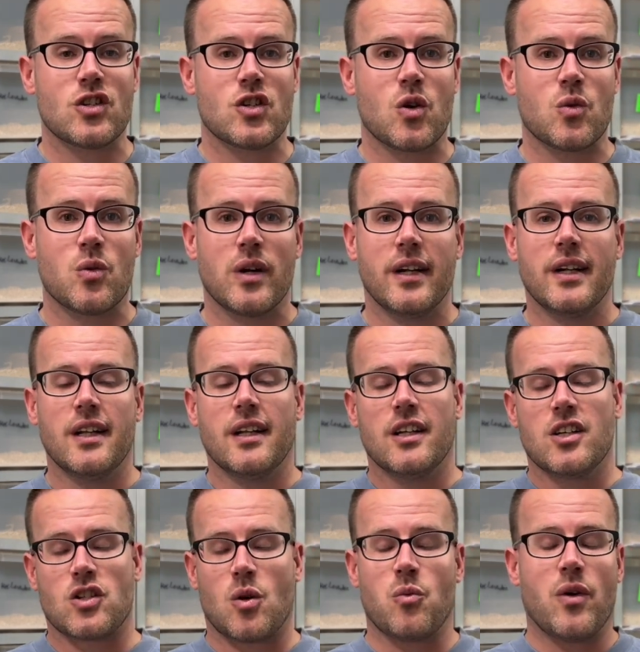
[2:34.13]
So
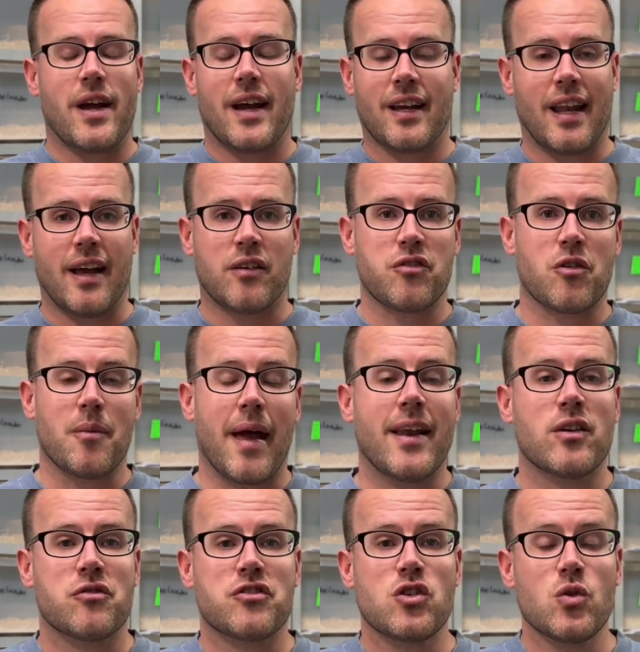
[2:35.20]
somewhere like from end
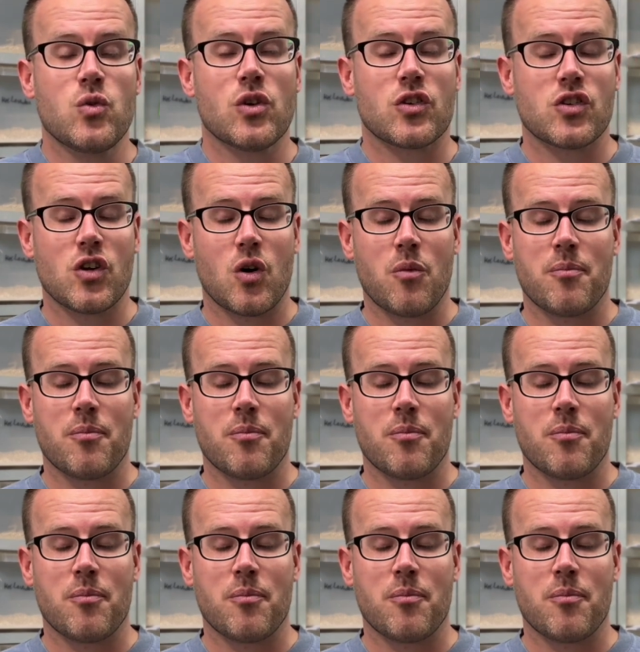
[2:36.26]
of June or so,